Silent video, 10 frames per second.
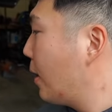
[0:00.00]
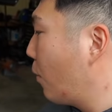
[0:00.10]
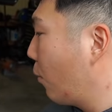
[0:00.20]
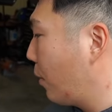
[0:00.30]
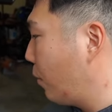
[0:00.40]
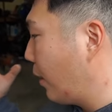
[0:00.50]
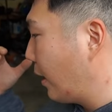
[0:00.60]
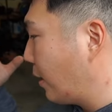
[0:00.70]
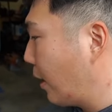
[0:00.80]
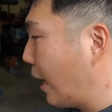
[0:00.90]
we will
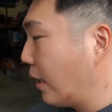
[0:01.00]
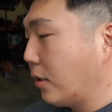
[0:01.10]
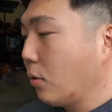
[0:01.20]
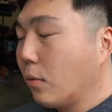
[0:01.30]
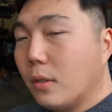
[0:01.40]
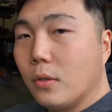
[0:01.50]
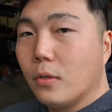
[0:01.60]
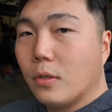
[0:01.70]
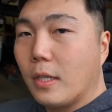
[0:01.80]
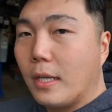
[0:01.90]
get the hostile
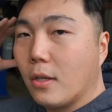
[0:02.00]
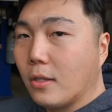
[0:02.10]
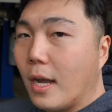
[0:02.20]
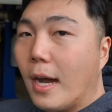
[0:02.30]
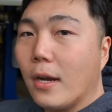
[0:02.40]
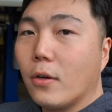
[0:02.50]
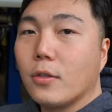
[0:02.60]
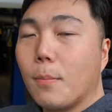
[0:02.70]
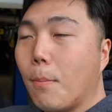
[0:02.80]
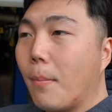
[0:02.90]
wheels and the tires
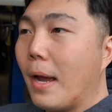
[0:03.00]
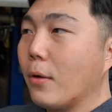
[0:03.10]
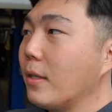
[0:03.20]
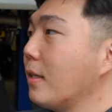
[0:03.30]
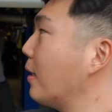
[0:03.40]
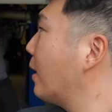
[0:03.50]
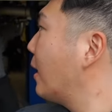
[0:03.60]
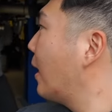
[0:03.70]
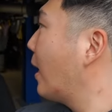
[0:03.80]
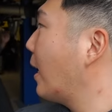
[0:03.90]
mounted
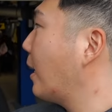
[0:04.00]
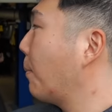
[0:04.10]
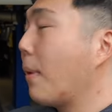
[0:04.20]
and